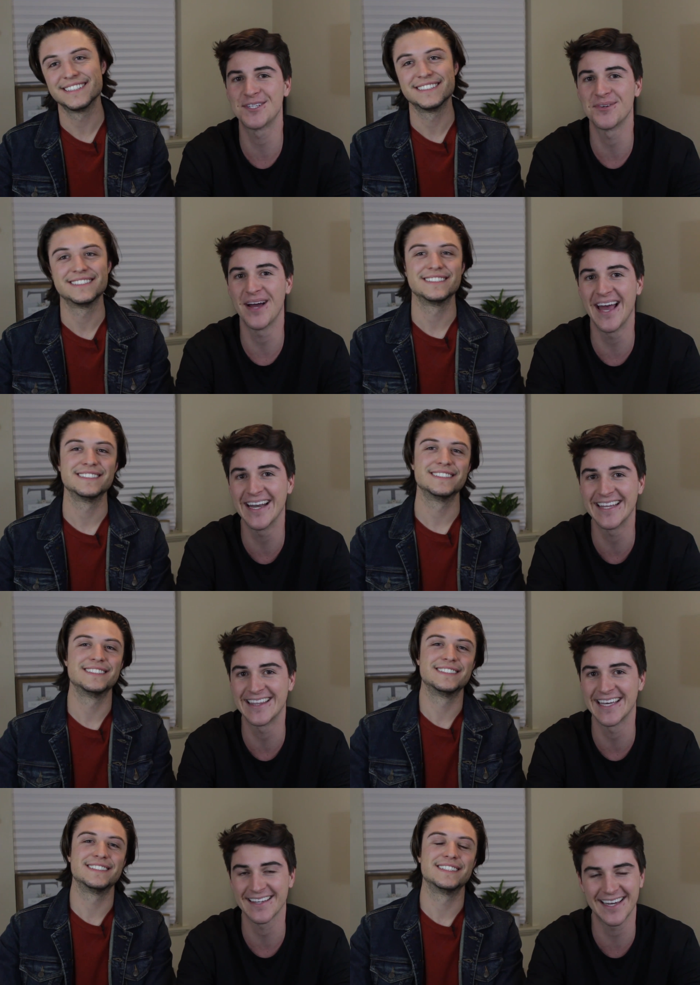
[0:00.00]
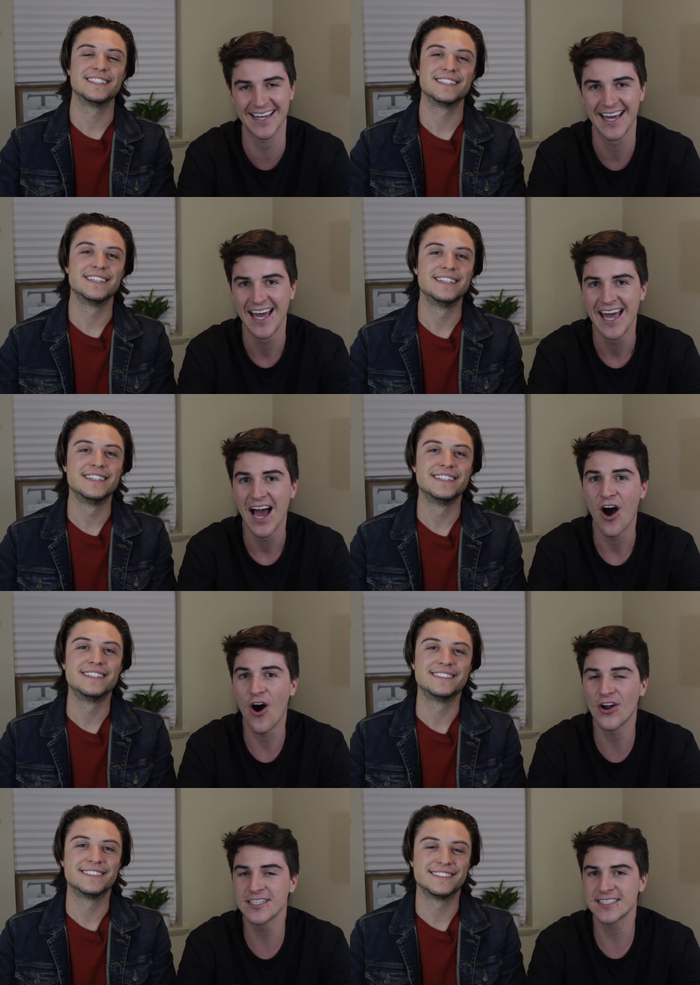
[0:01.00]
Speaker 1: do anything. Like,
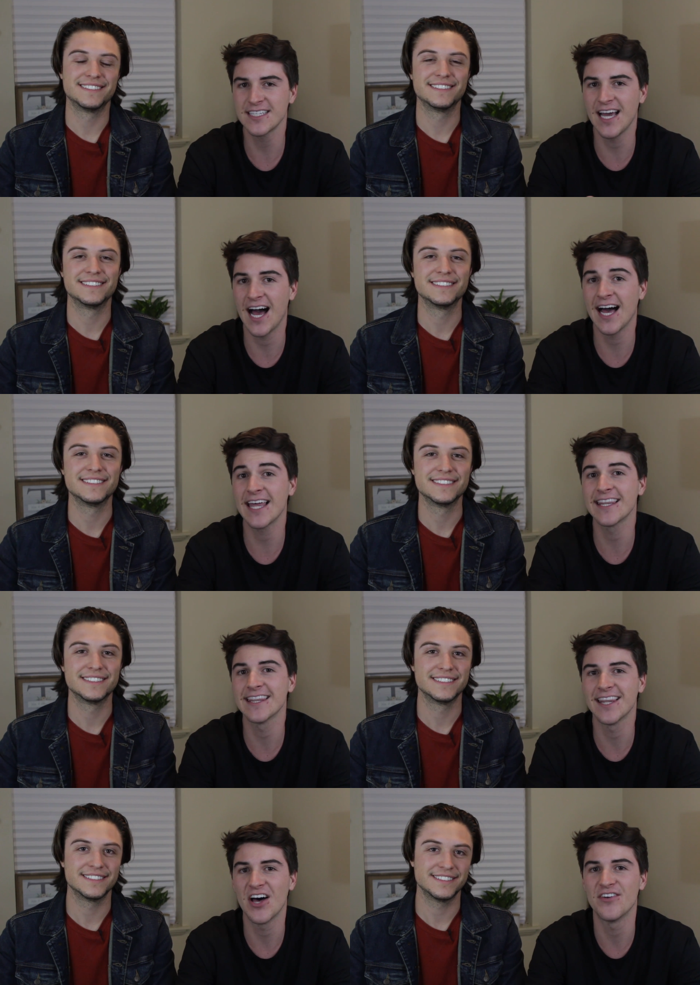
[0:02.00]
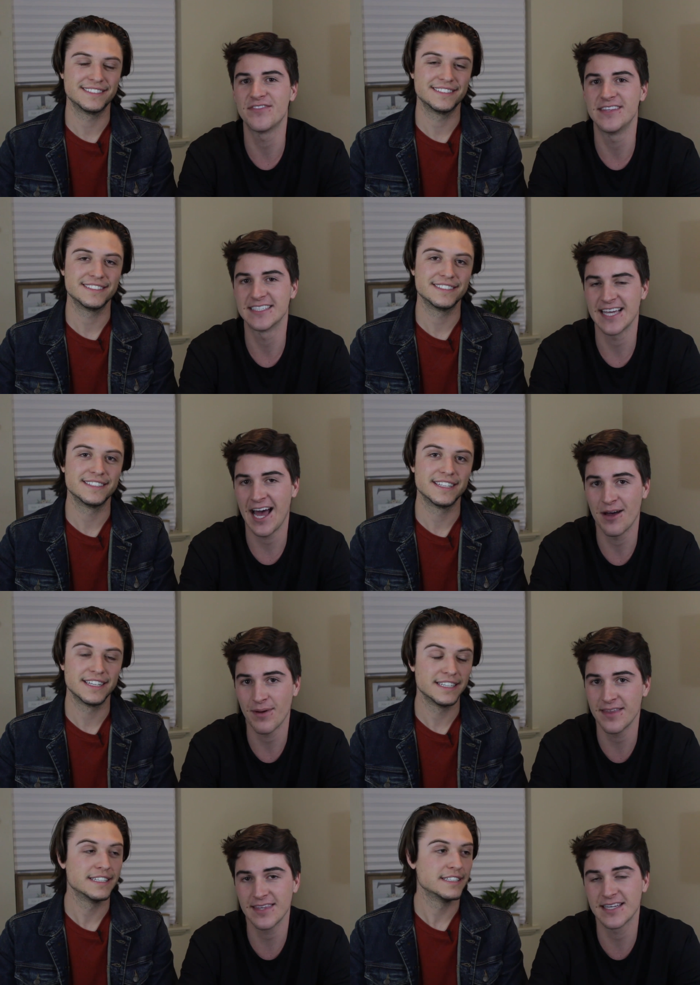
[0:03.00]
honestly, I love this app.
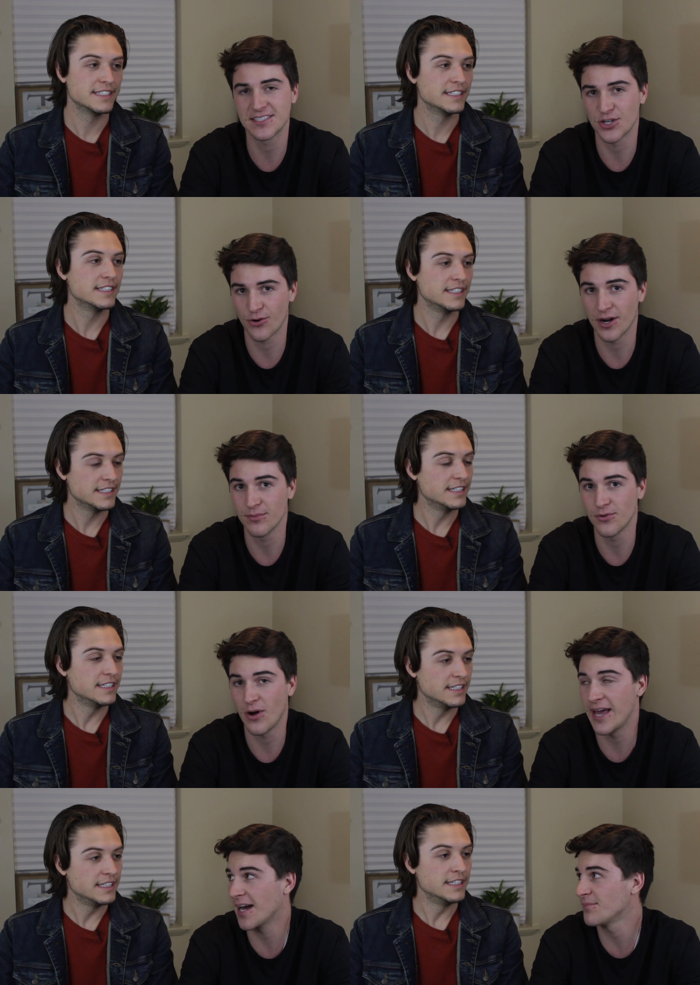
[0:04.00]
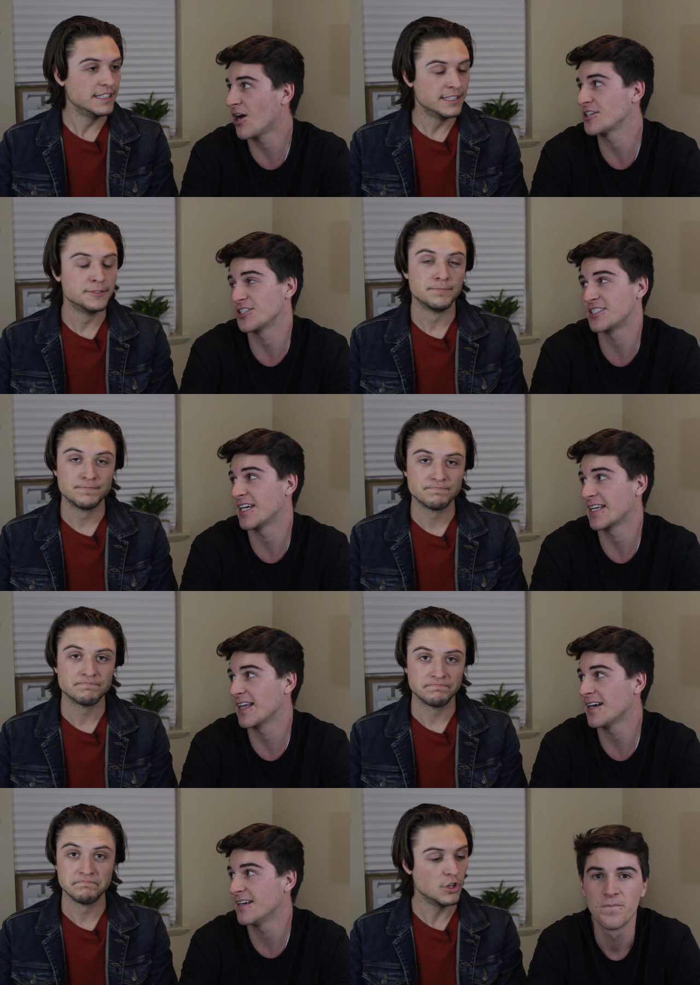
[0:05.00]
I think it's incredible, and I'm not just saying
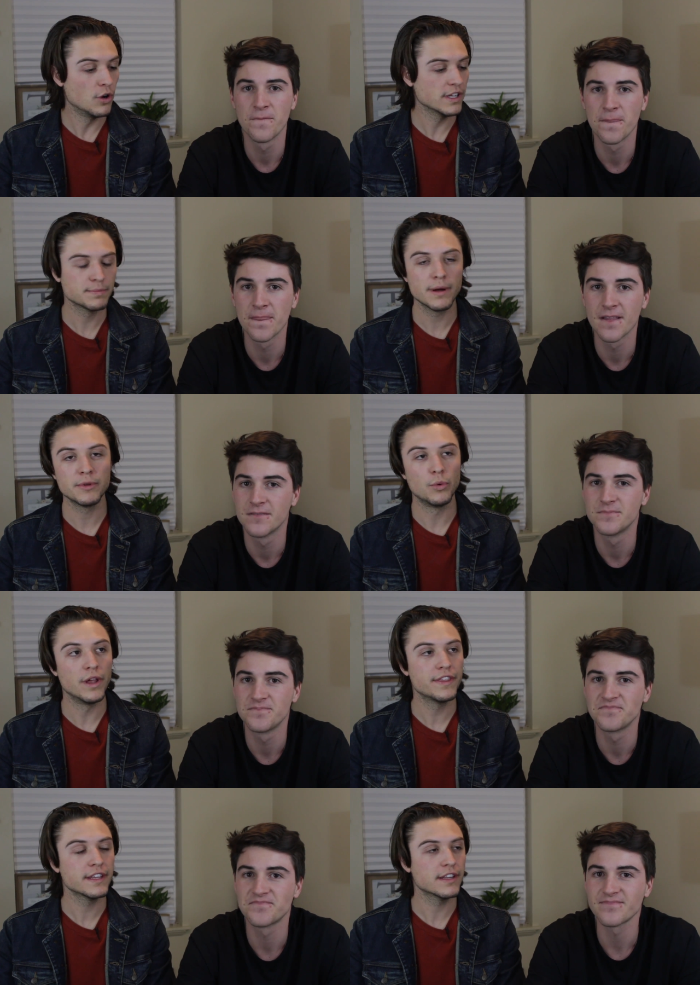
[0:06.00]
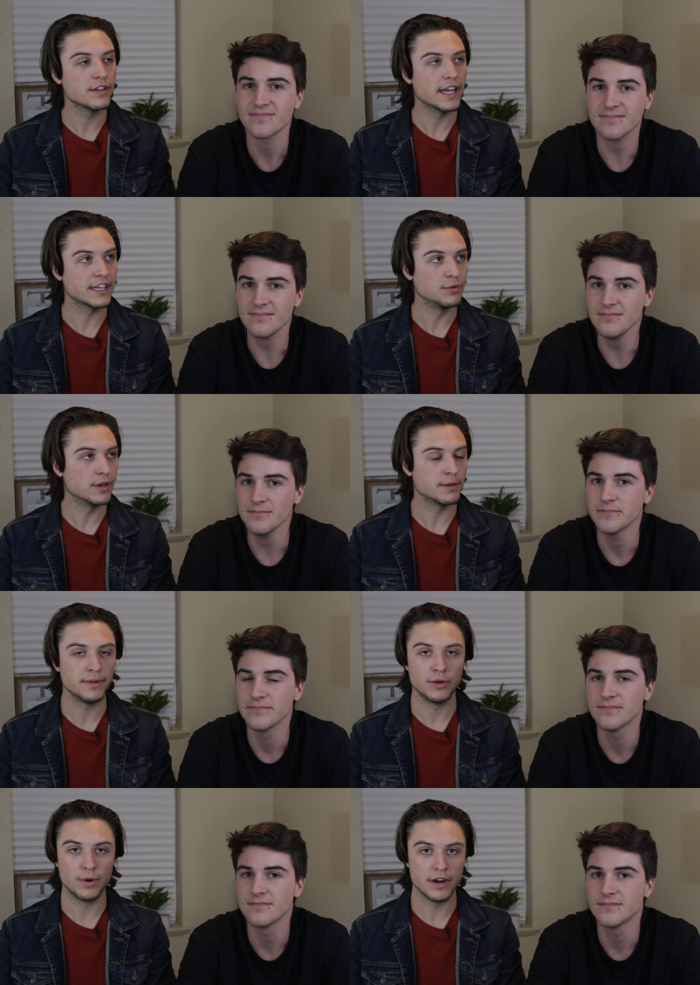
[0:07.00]
that.
Speaker 2: No, that's probably one thing though, like, you want to be
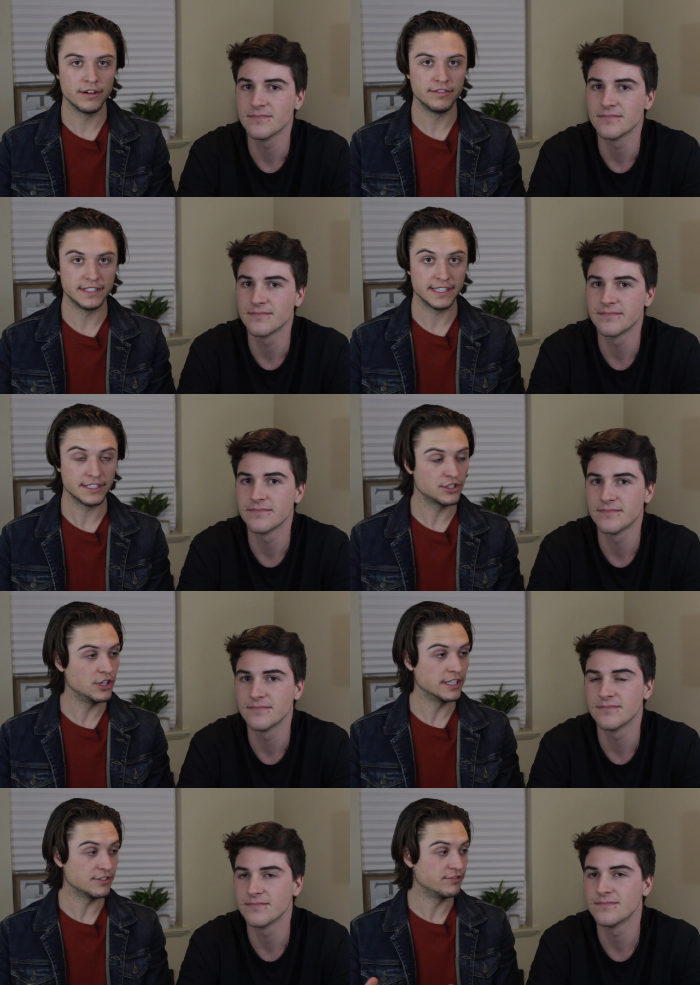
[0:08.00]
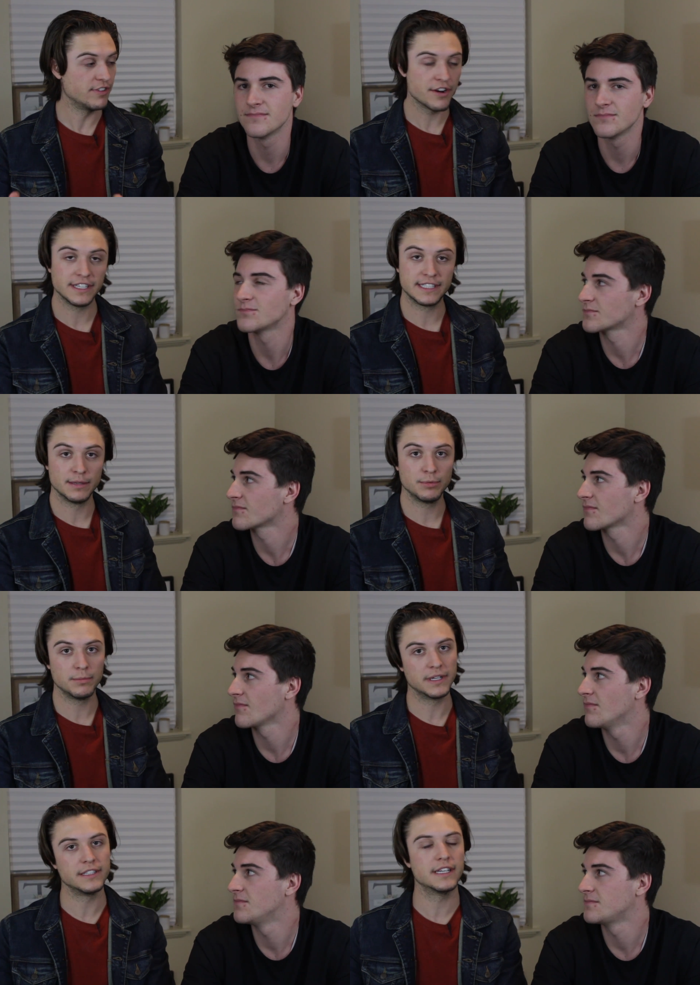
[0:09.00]
aware of is that it's very simple, but
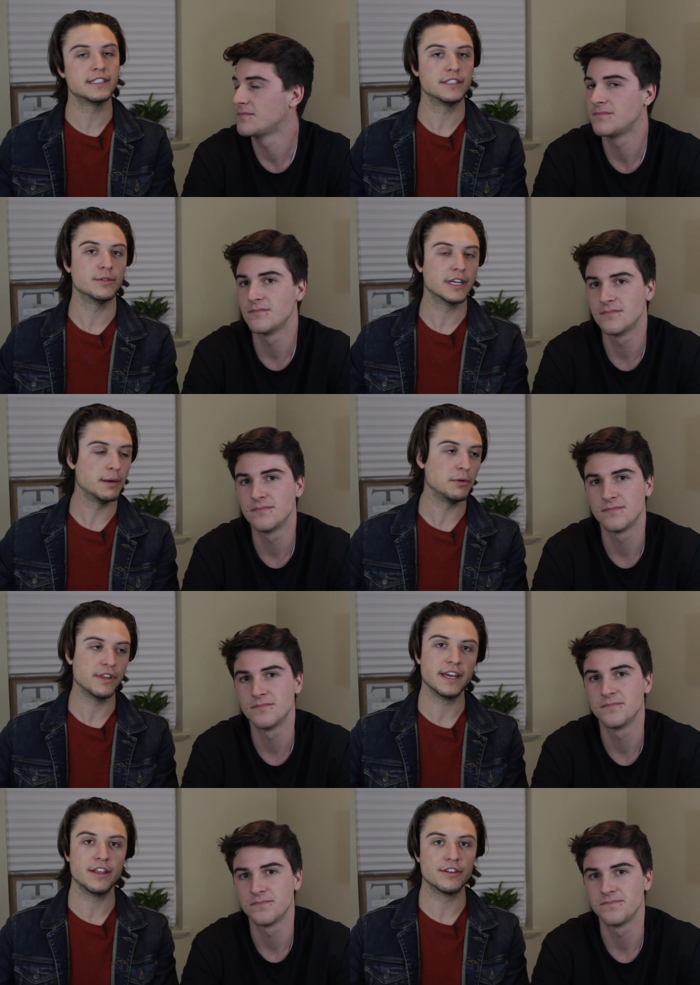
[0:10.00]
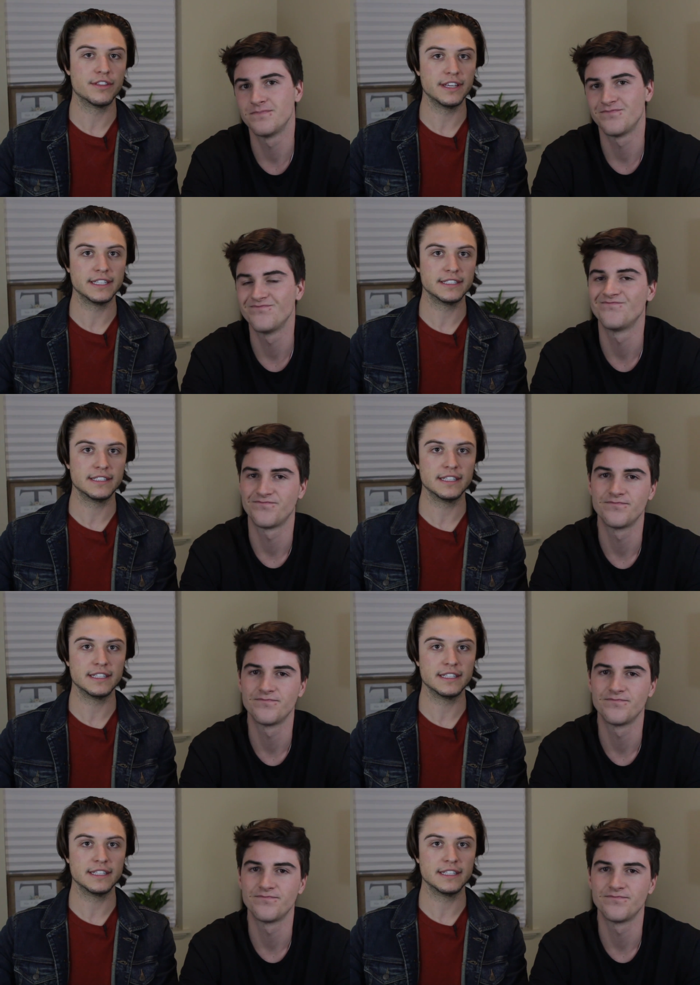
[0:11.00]
it doesn't do a couple of the other things